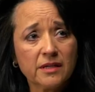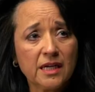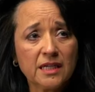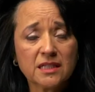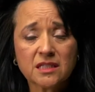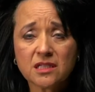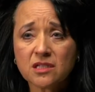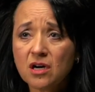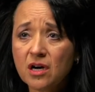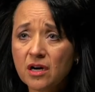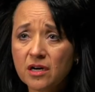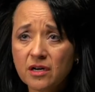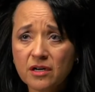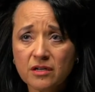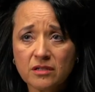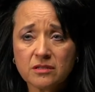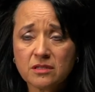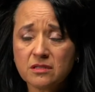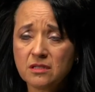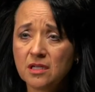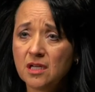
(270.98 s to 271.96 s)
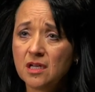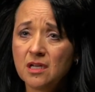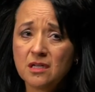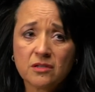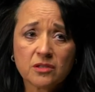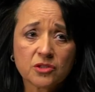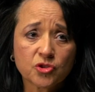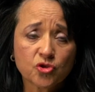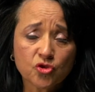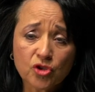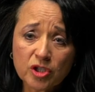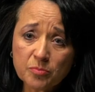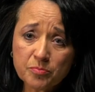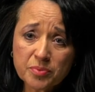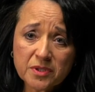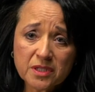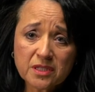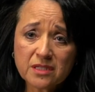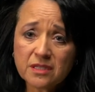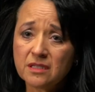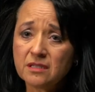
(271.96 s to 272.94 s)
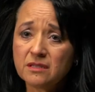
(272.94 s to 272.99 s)
nice cars,
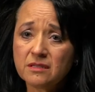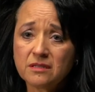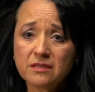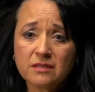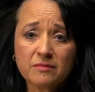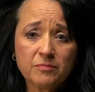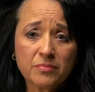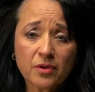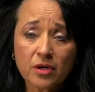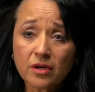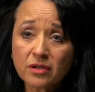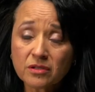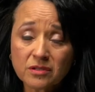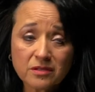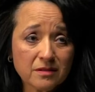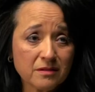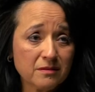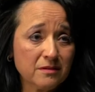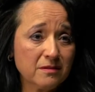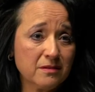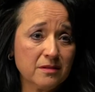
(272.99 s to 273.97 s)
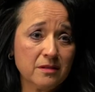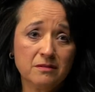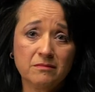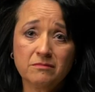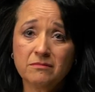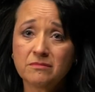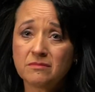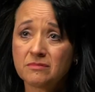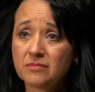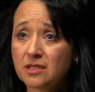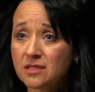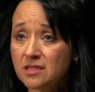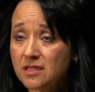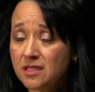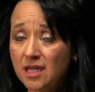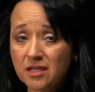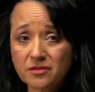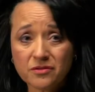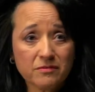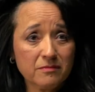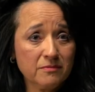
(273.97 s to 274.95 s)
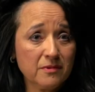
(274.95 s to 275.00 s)
trips and purses and
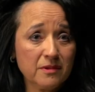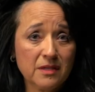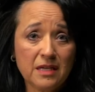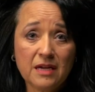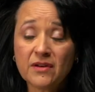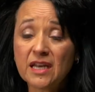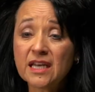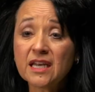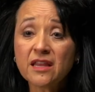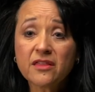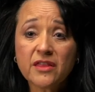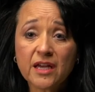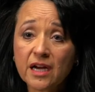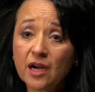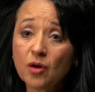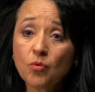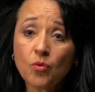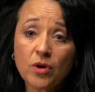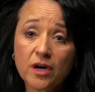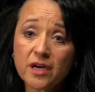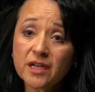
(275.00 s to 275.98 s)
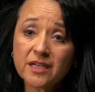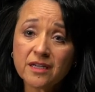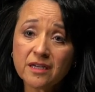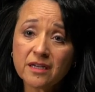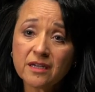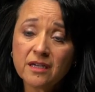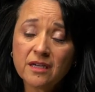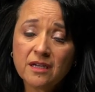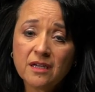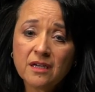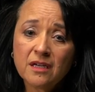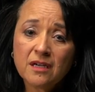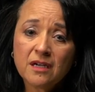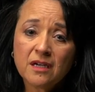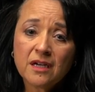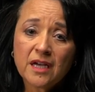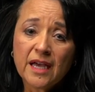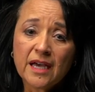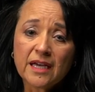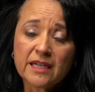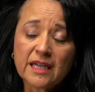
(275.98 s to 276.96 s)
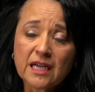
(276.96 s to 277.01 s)
accessories, everything I wanted
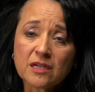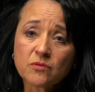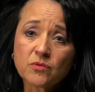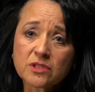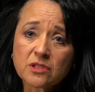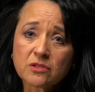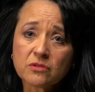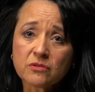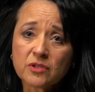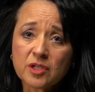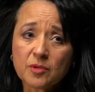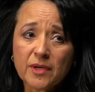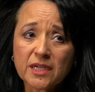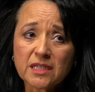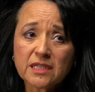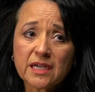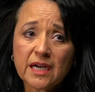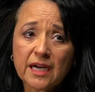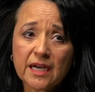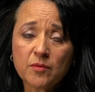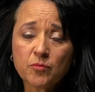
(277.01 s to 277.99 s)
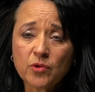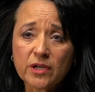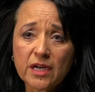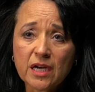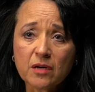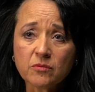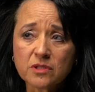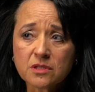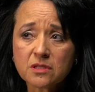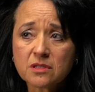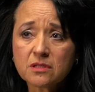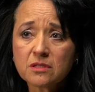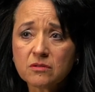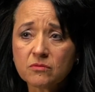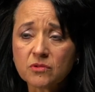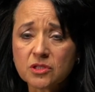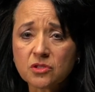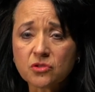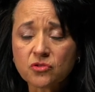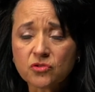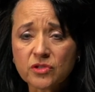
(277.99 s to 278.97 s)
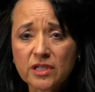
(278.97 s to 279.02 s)
and that was during my time when I was
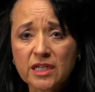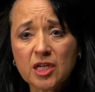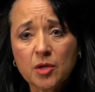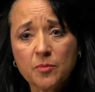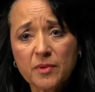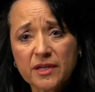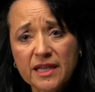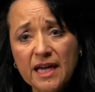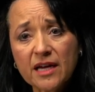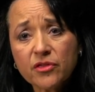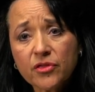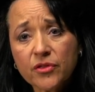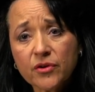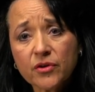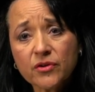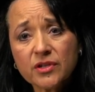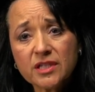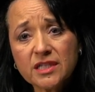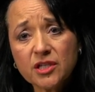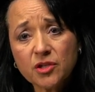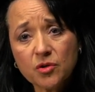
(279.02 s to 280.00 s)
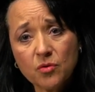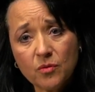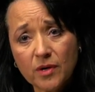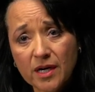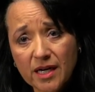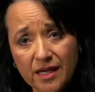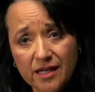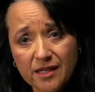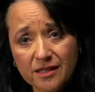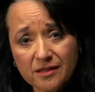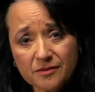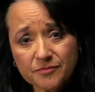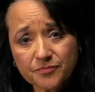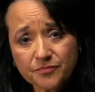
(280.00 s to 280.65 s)
was drinking. But that third DUI,